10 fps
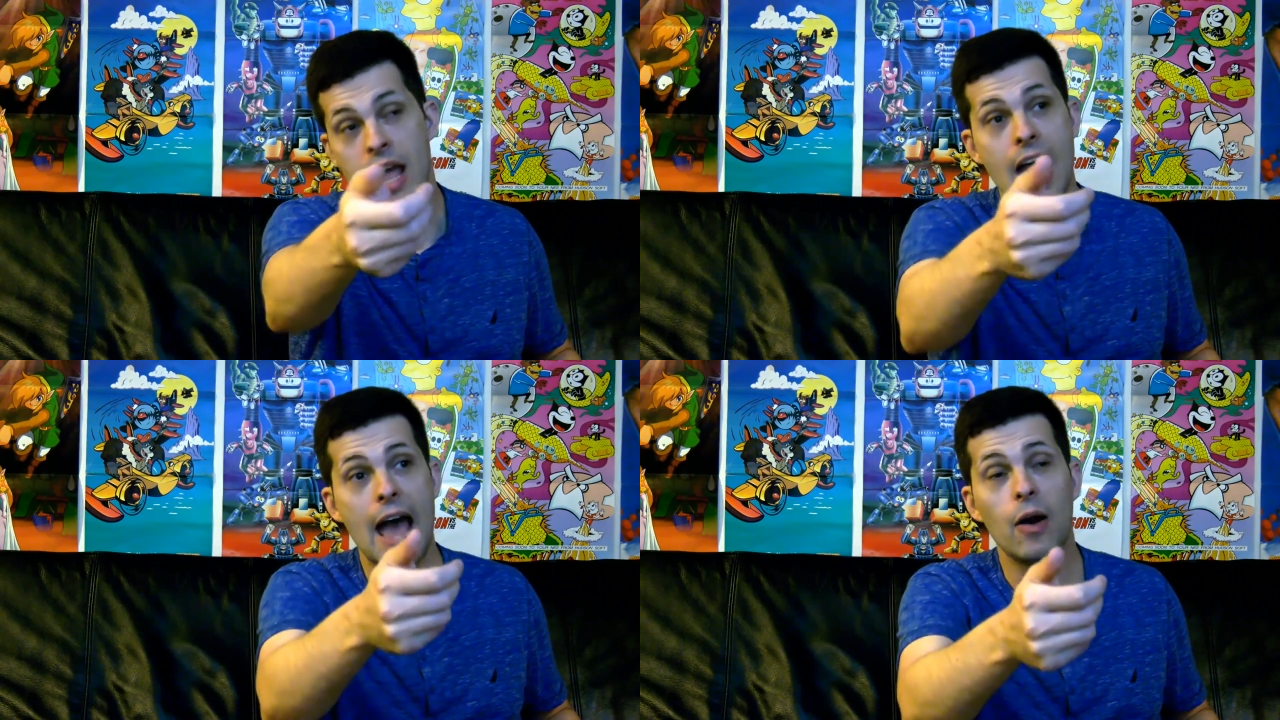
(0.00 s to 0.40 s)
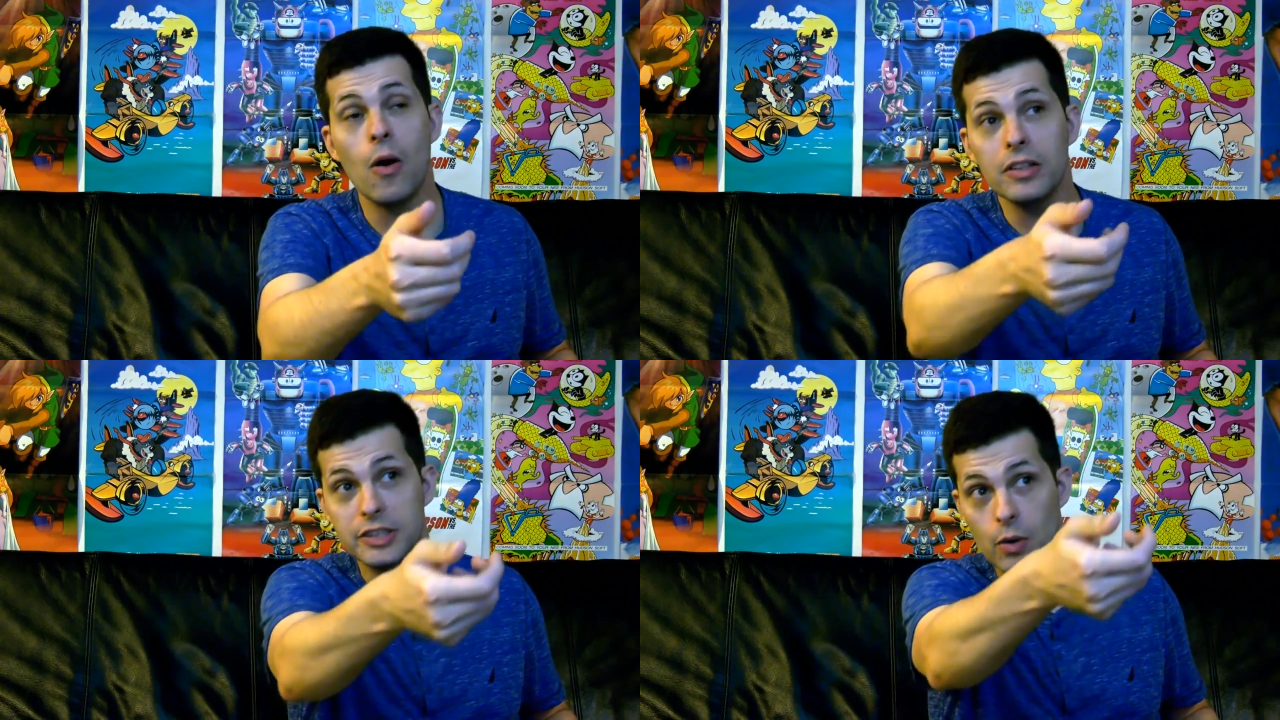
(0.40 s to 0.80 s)
and
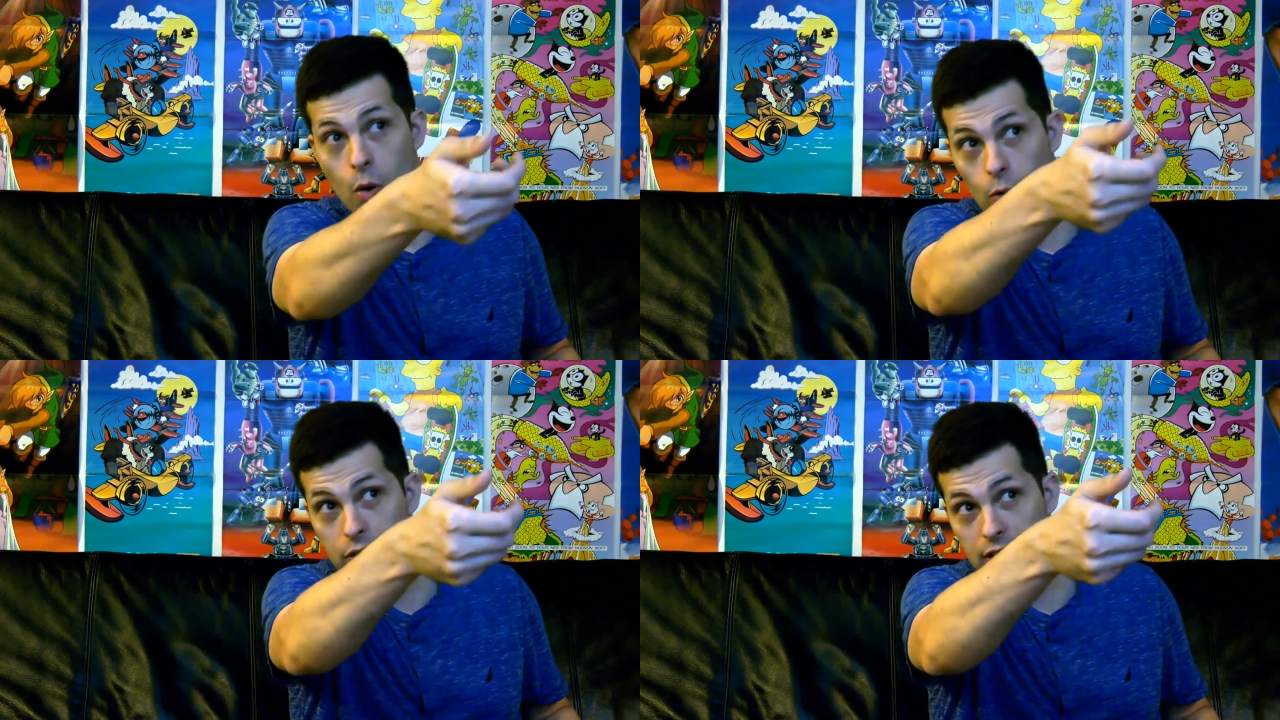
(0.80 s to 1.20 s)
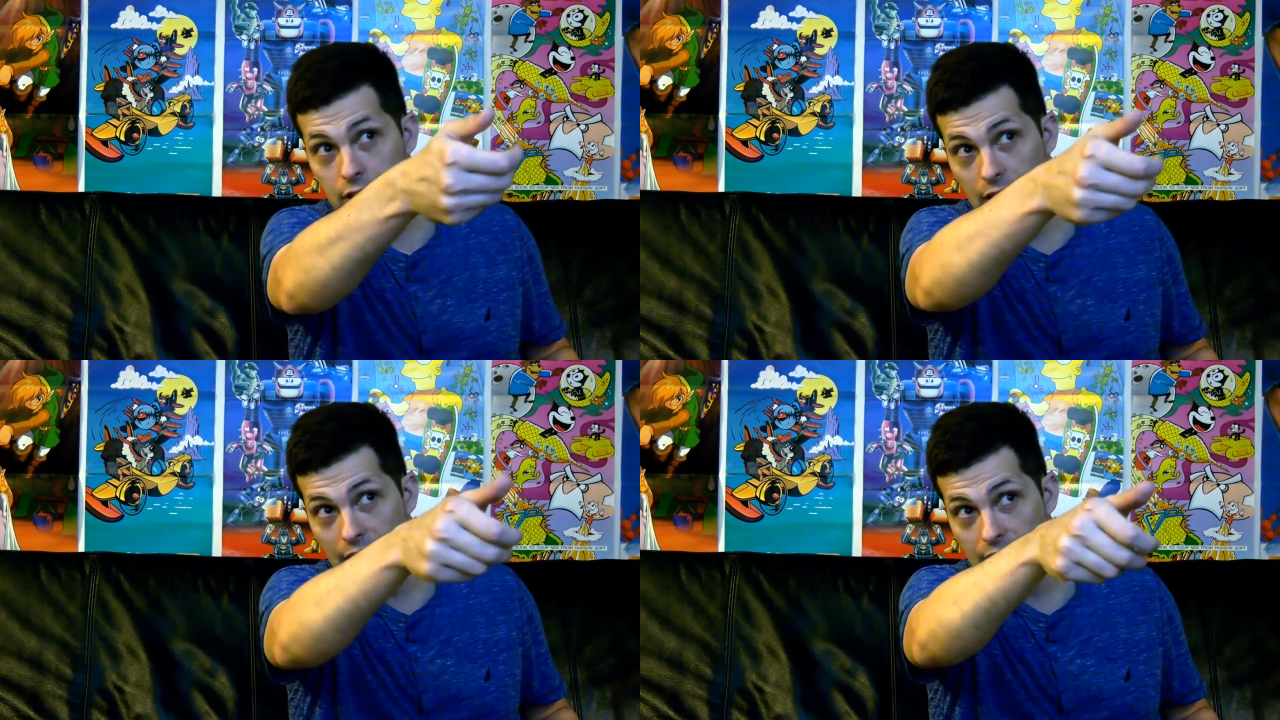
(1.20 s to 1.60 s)
also holding your
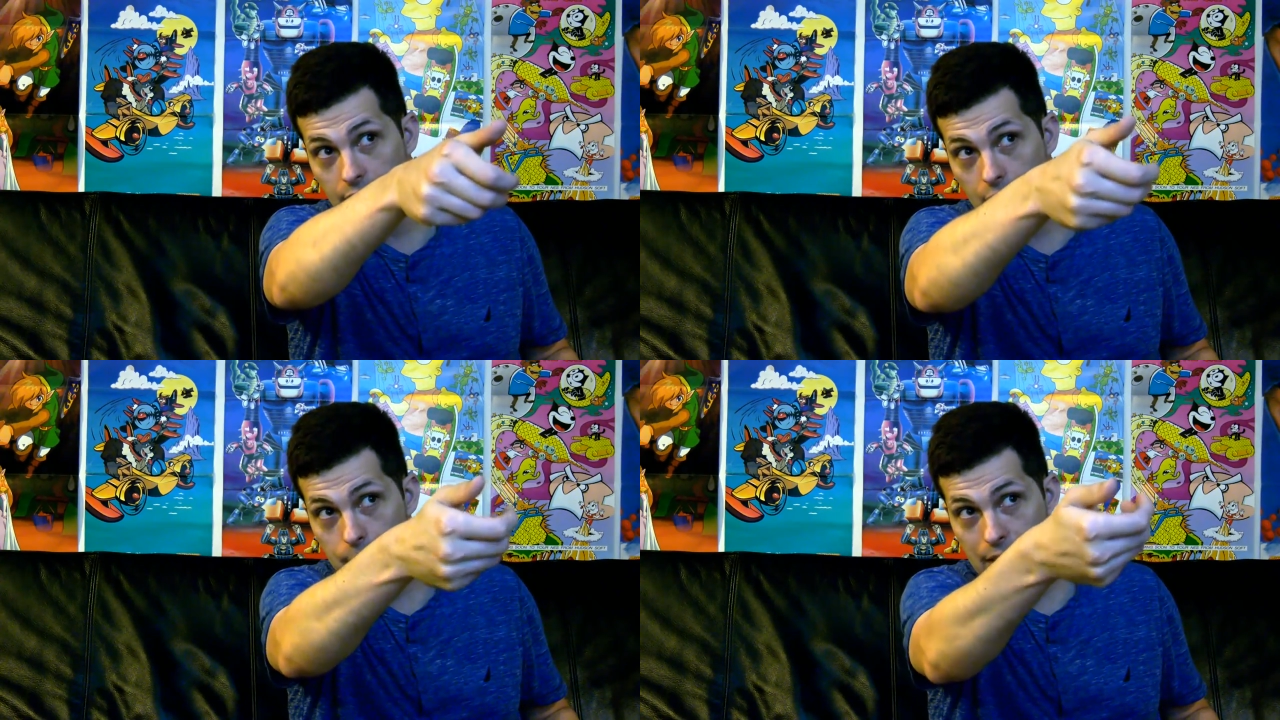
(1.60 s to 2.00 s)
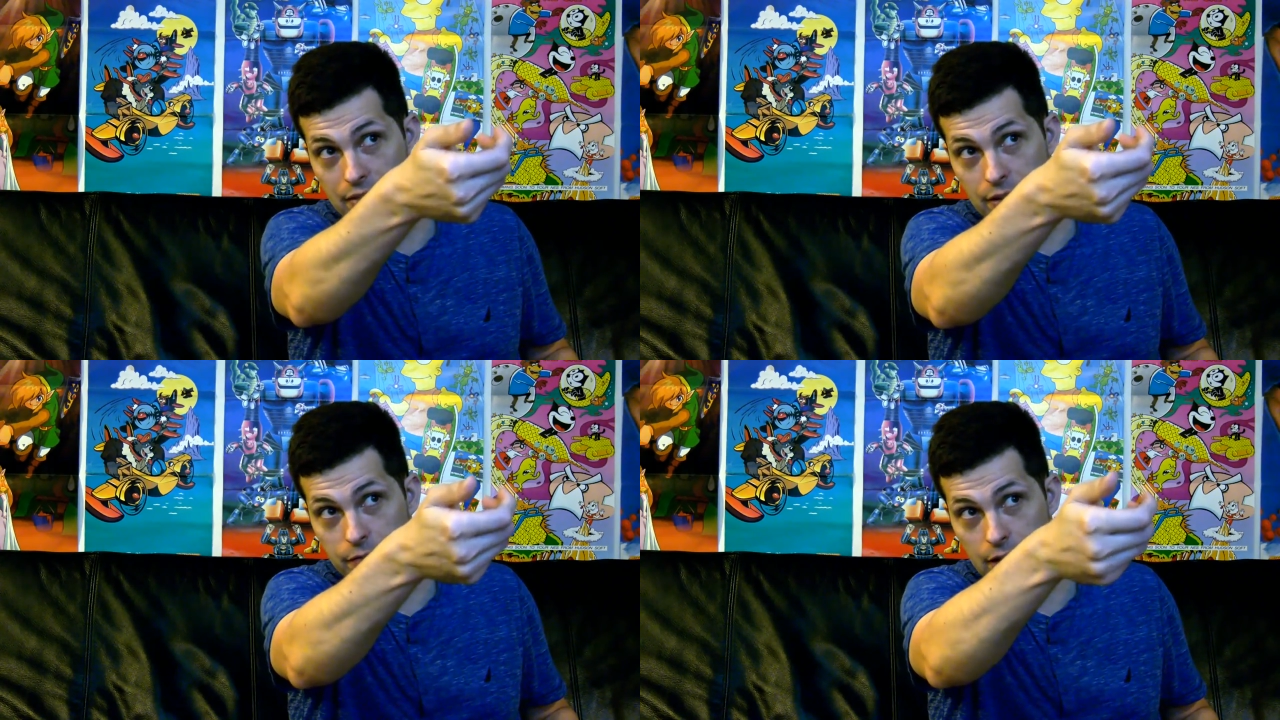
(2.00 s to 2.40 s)
hand up at
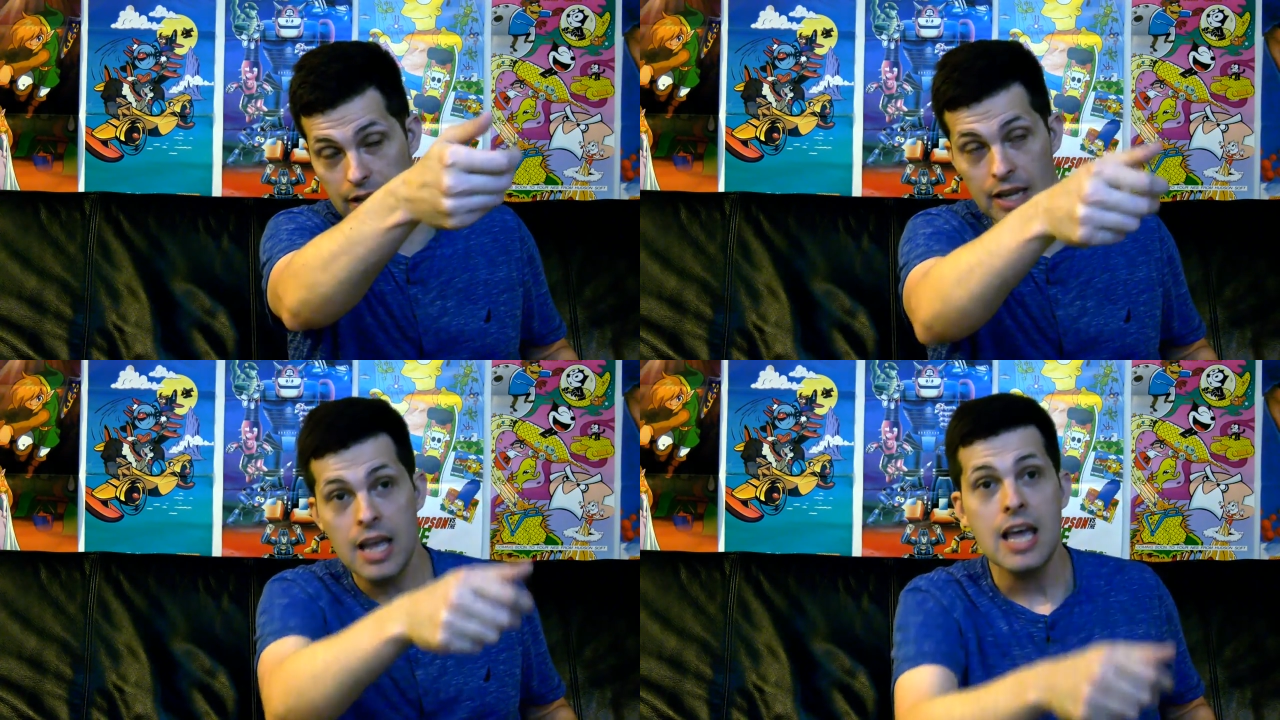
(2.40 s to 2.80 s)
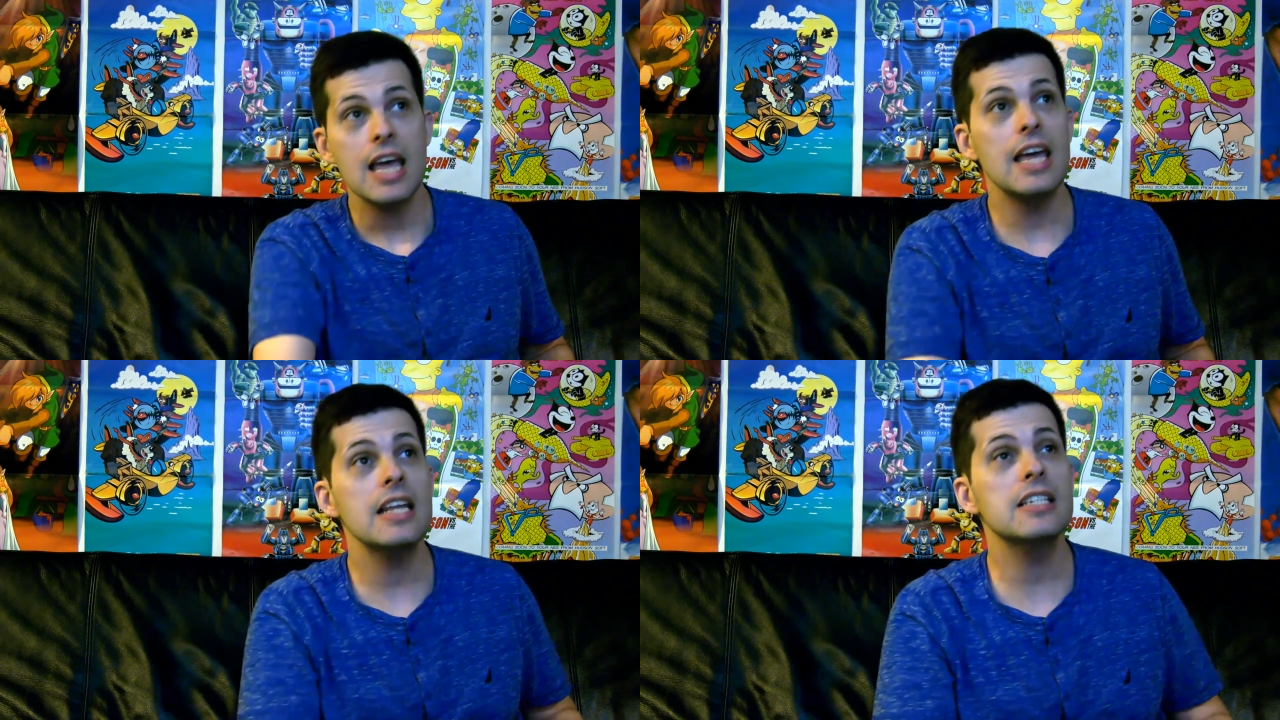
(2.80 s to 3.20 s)
the fucking
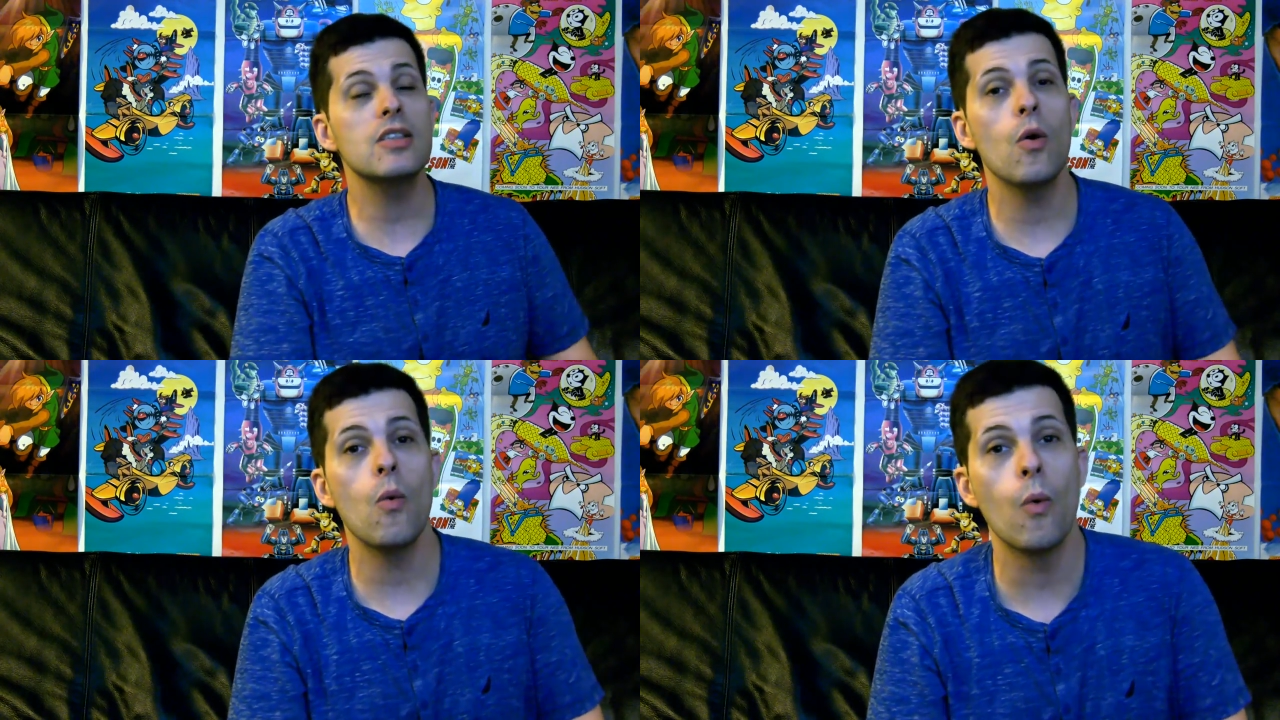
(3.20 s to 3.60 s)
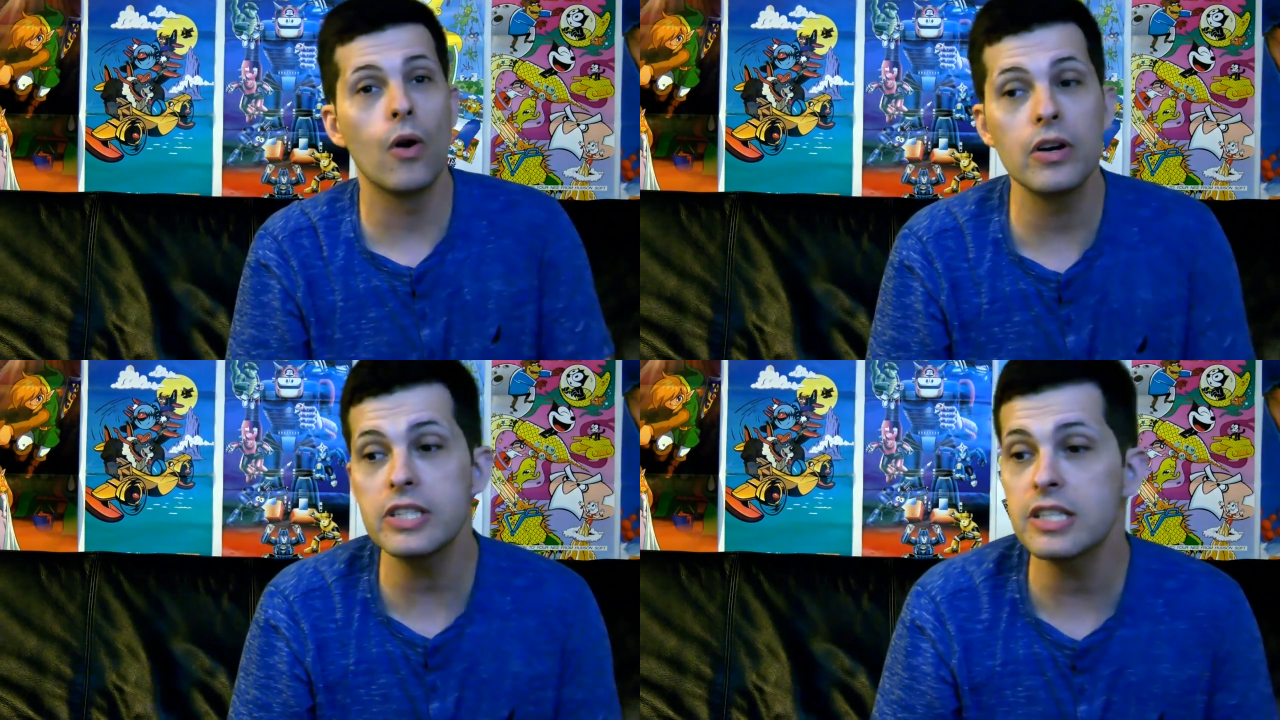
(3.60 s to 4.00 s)
it is the
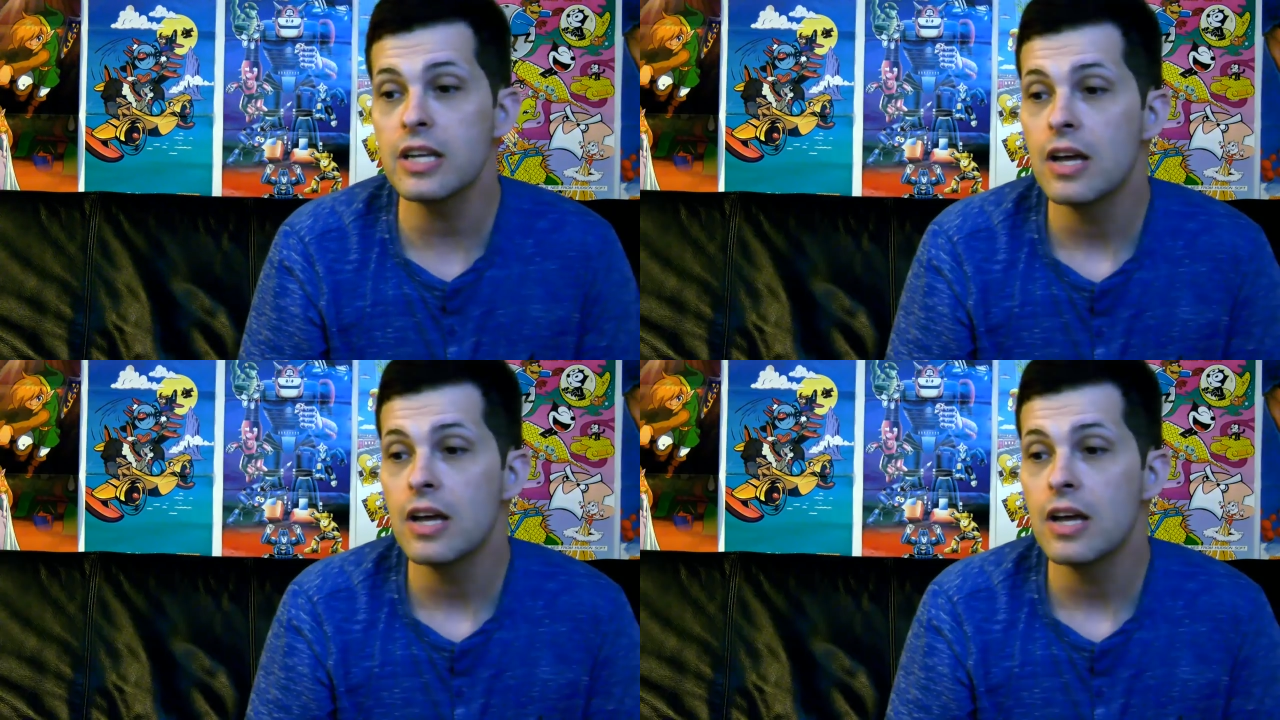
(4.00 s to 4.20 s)
worst